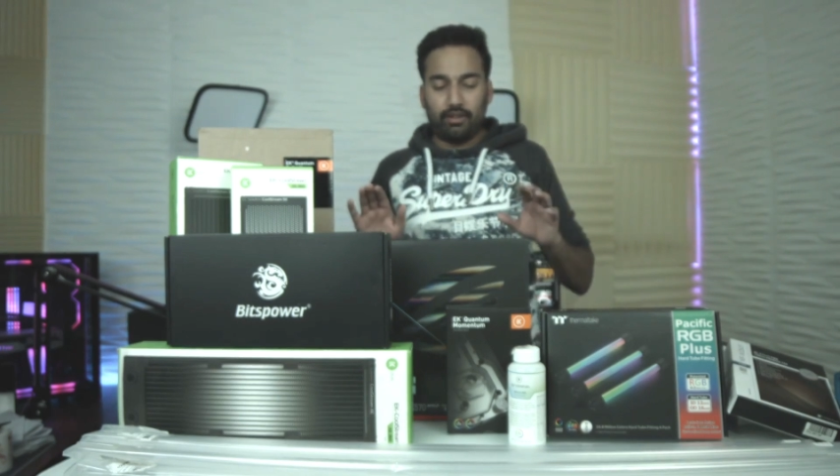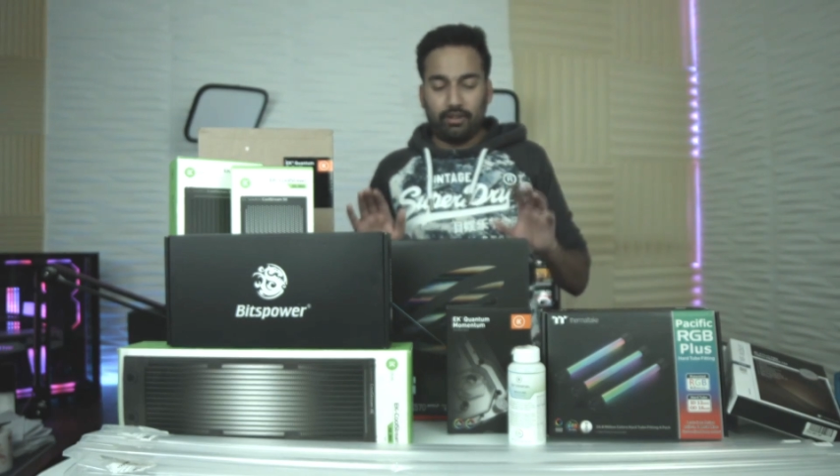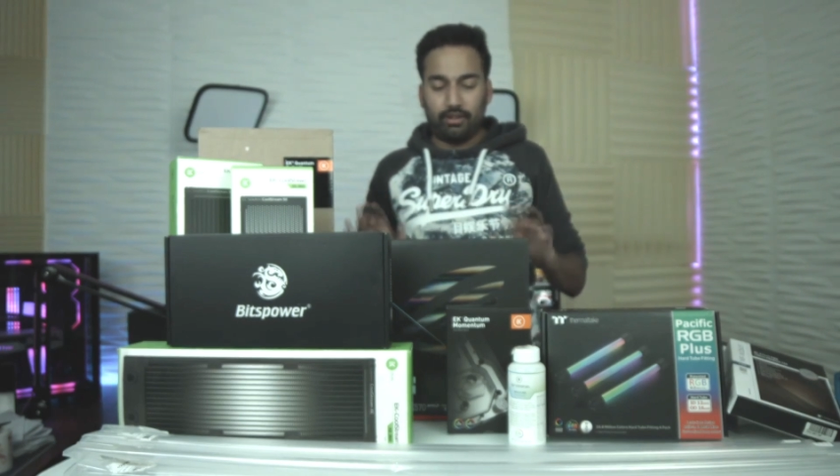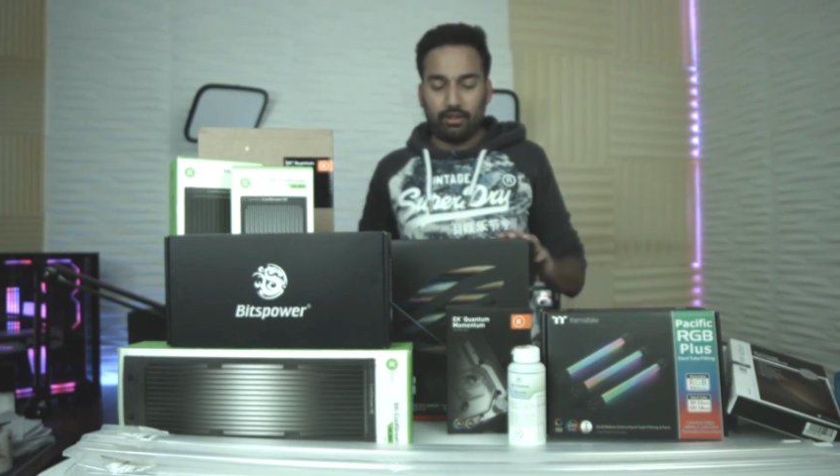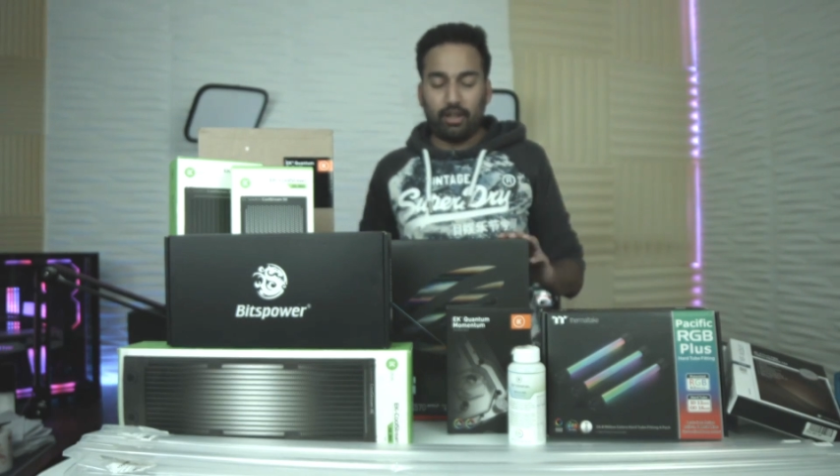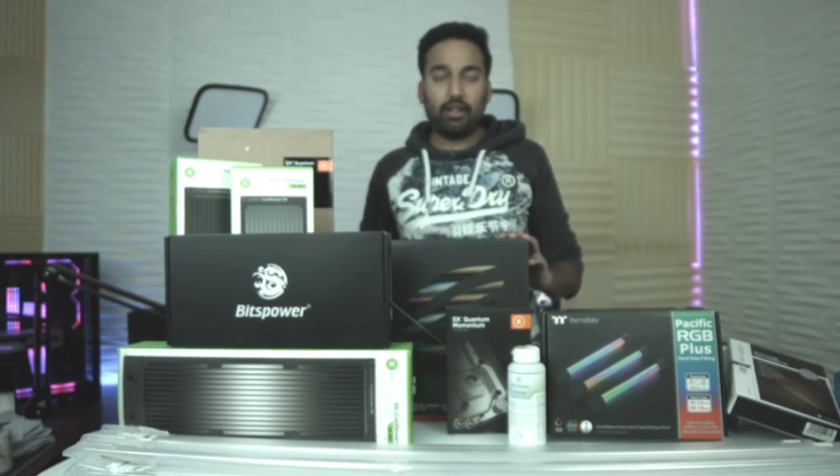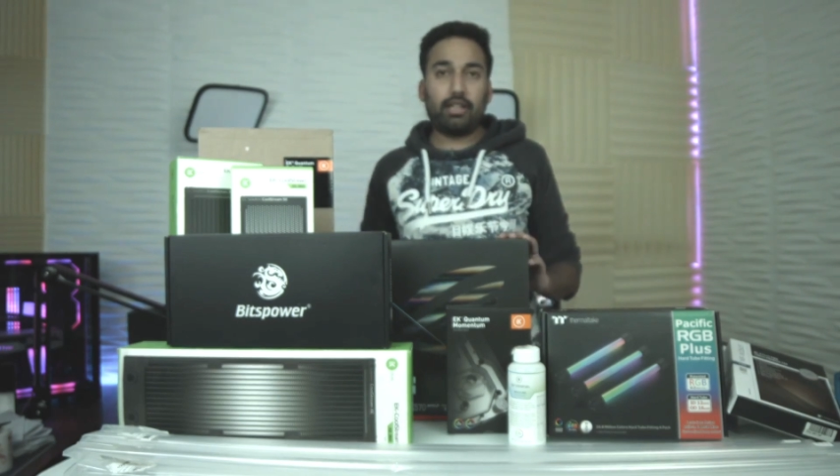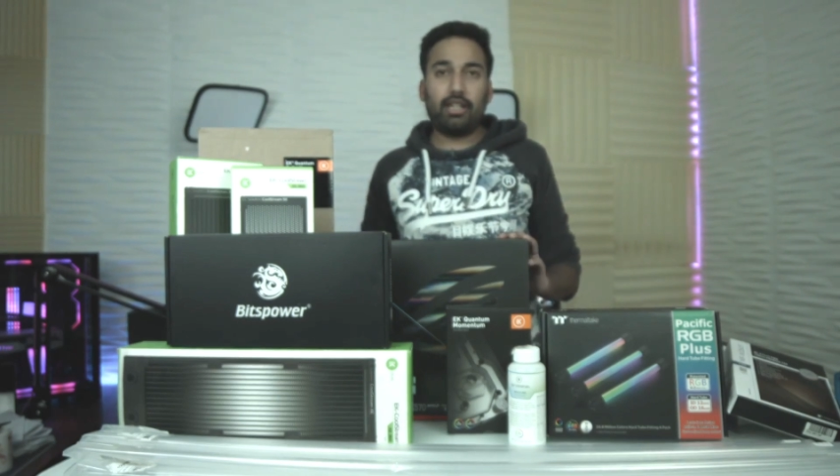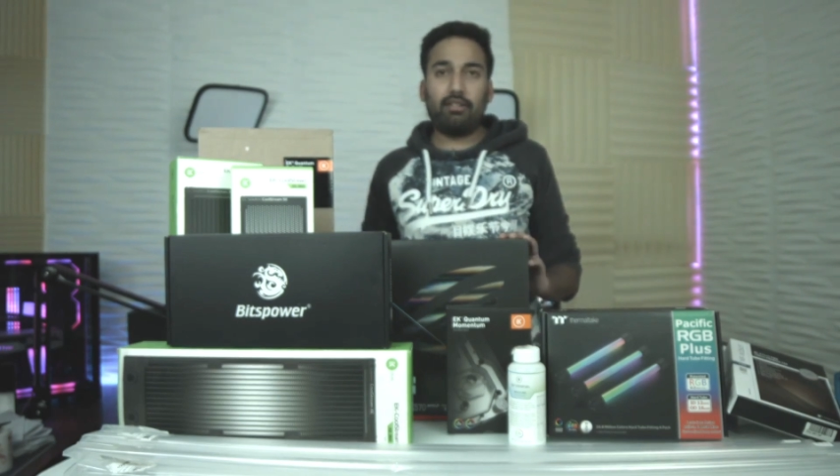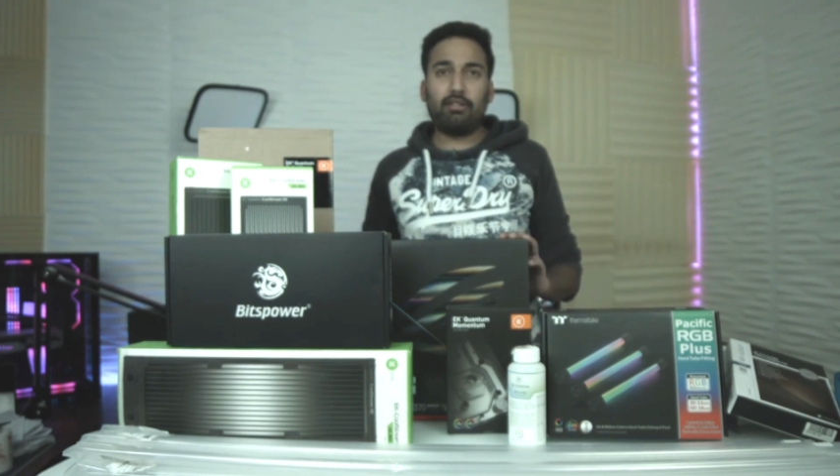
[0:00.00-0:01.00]
the Dark
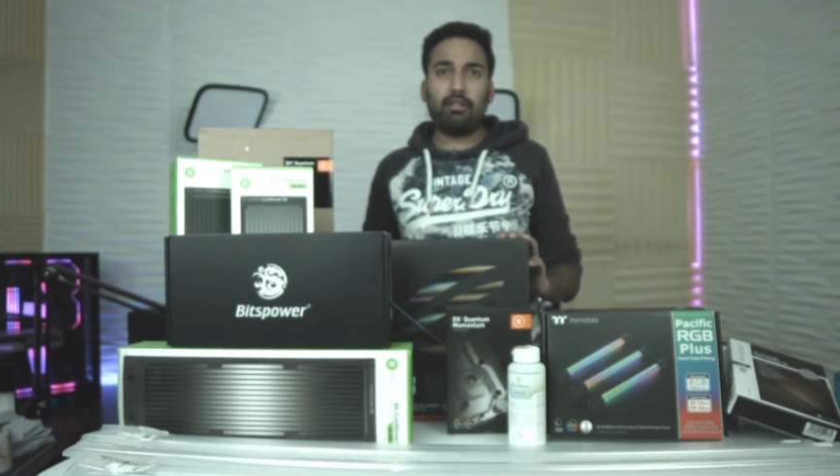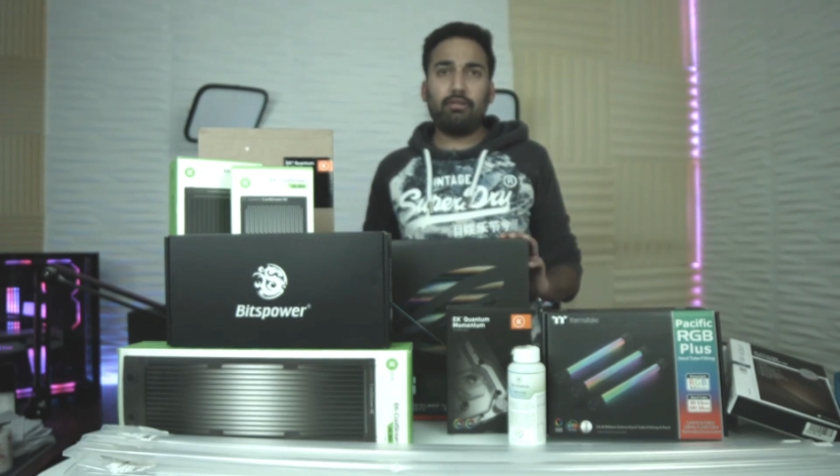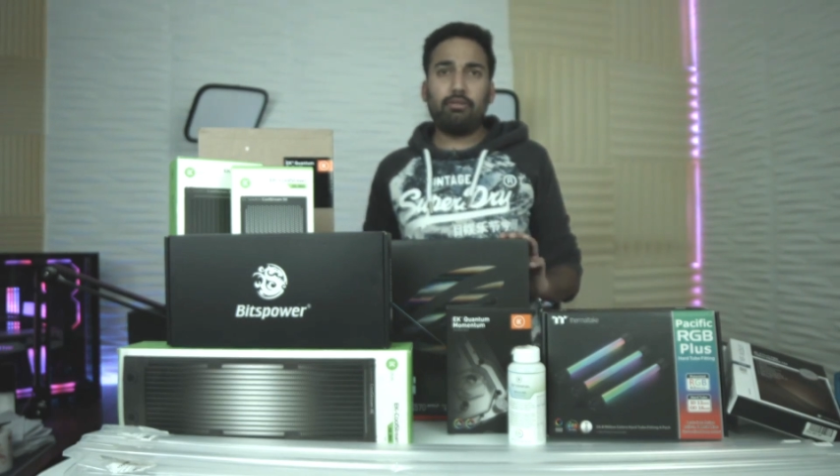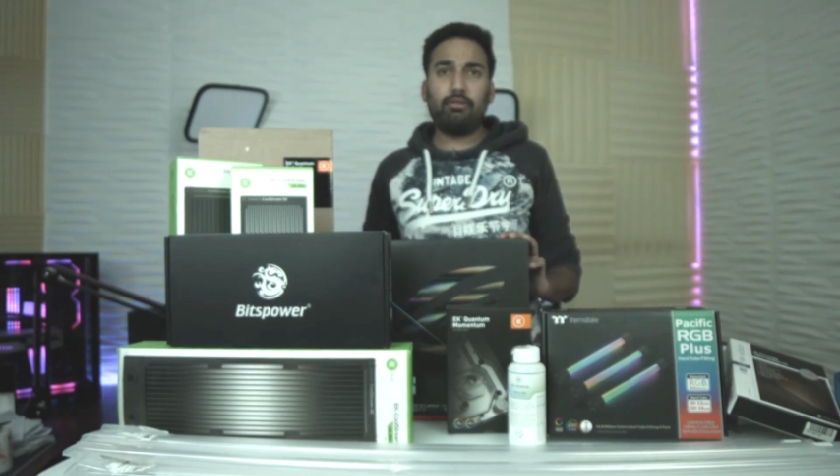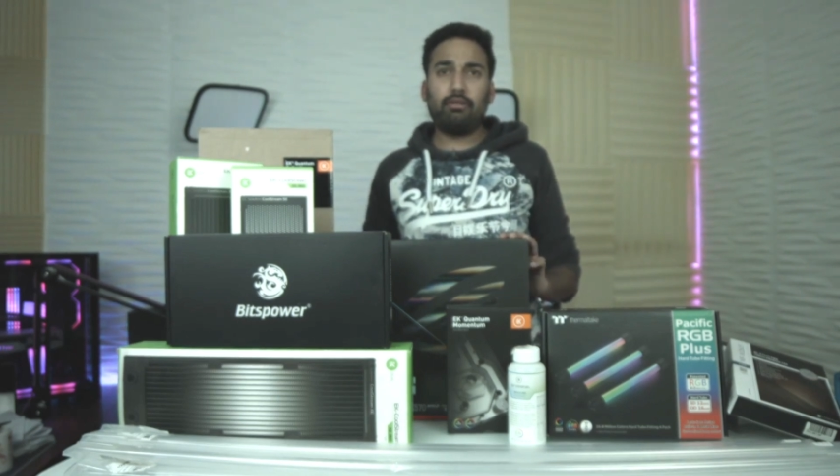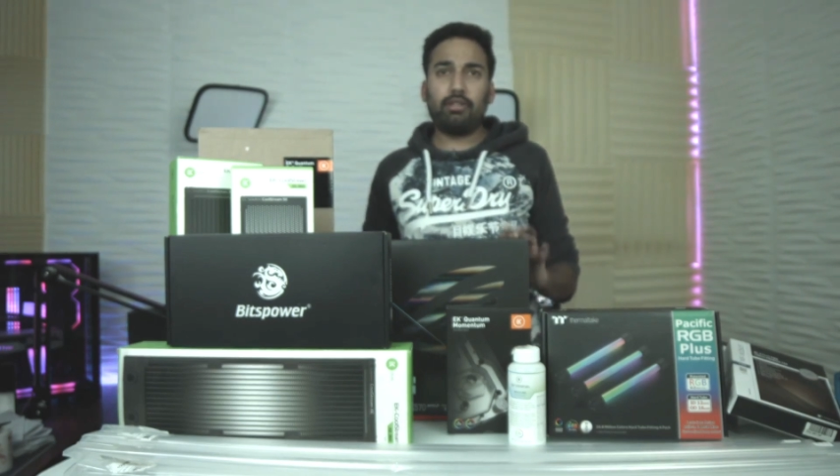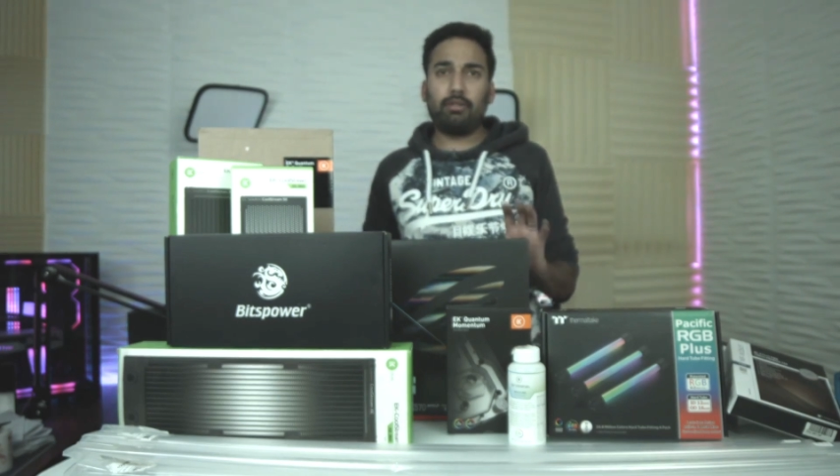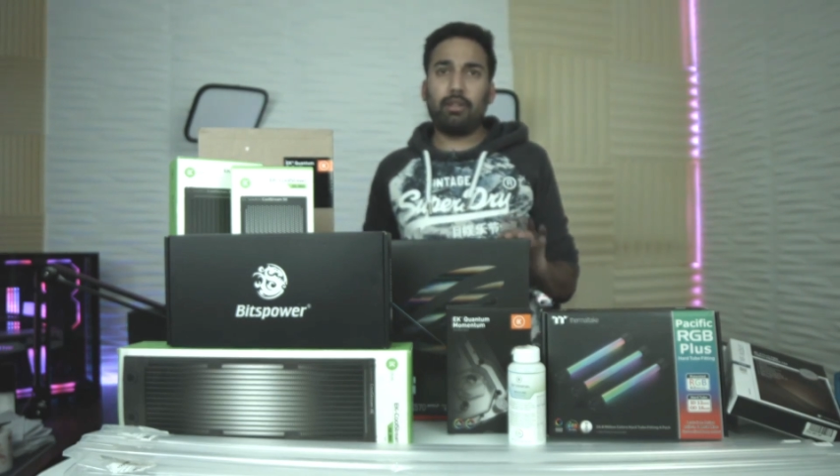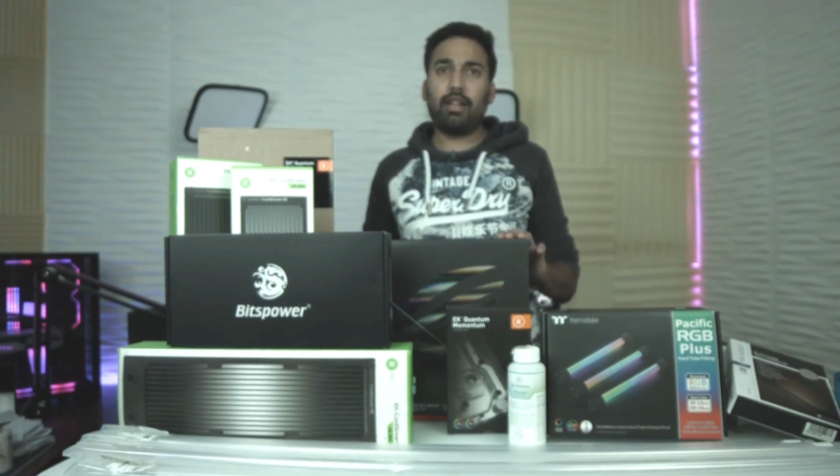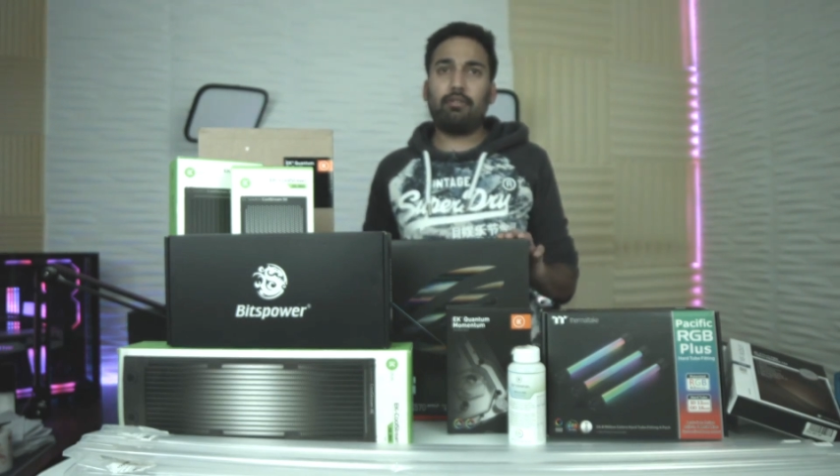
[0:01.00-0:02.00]
Hero that
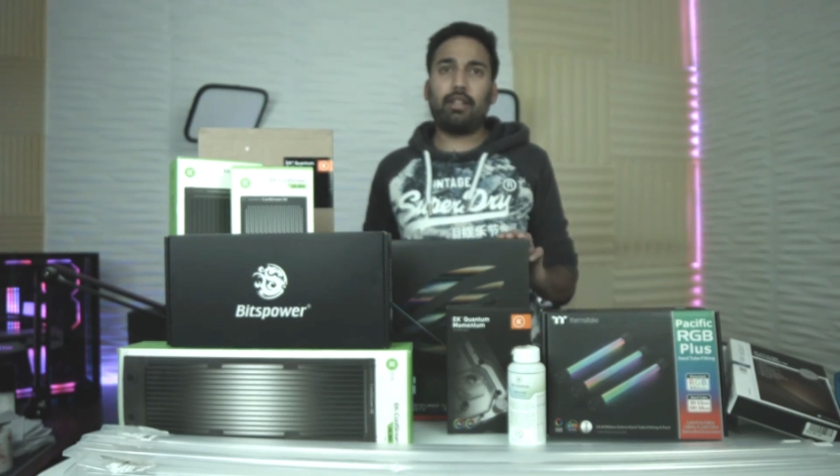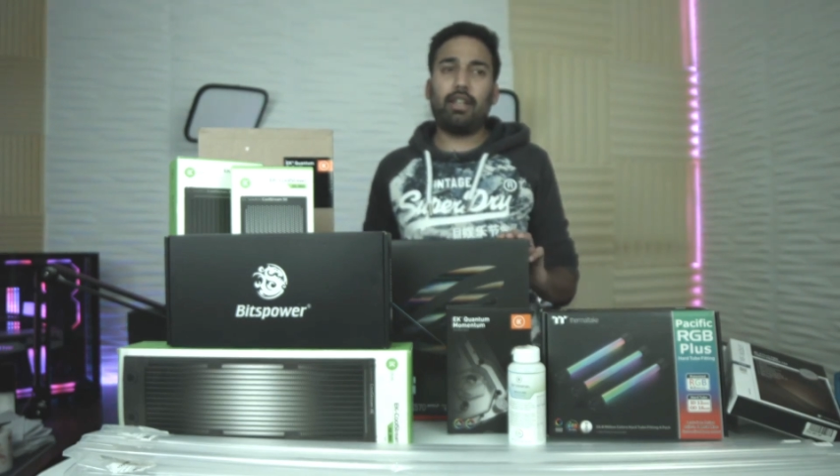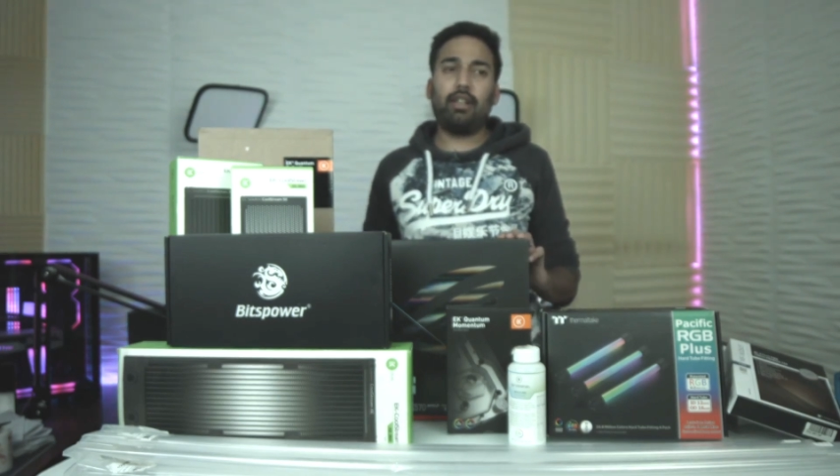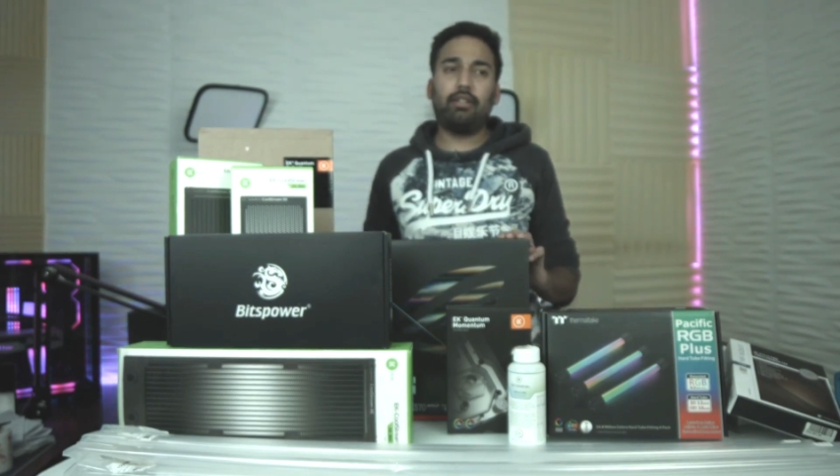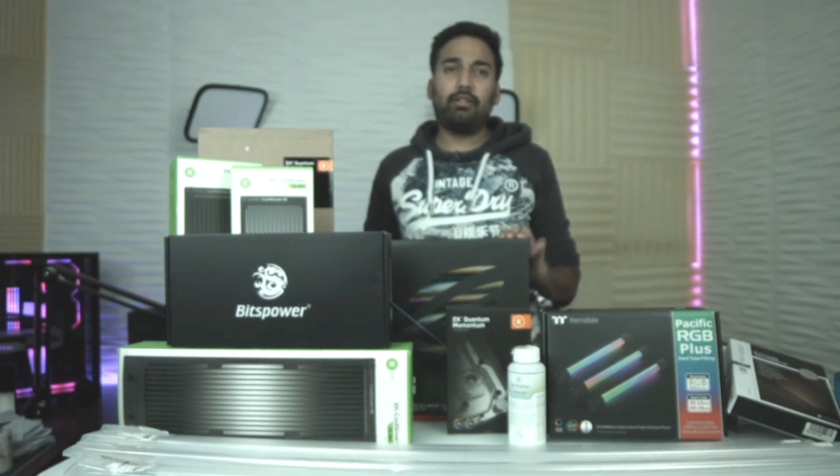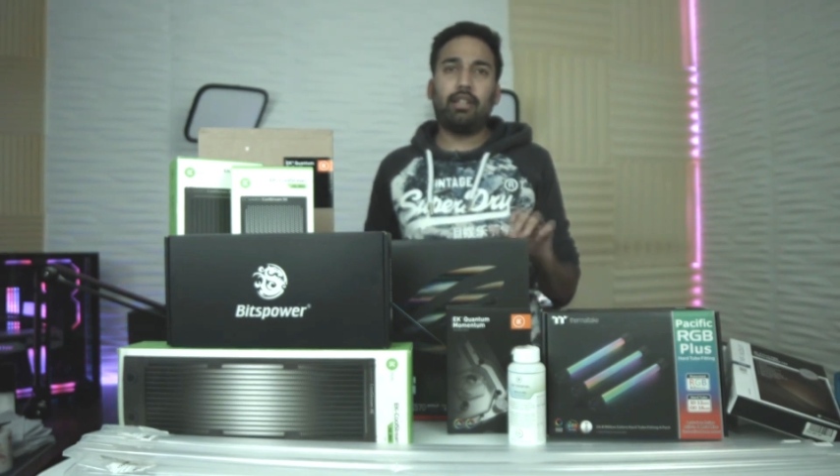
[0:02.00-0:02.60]
we have here